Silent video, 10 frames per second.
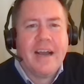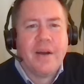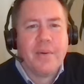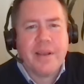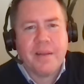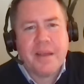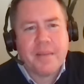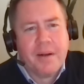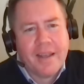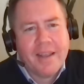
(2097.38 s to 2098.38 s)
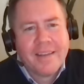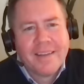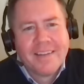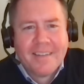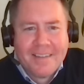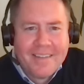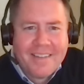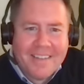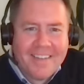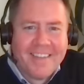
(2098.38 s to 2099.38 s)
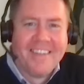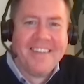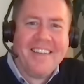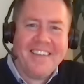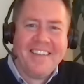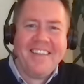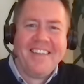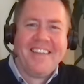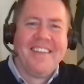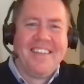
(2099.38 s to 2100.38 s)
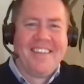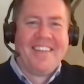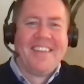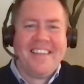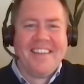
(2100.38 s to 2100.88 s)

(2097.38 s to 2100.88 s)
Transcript: And how are we going to make money? Yeah and so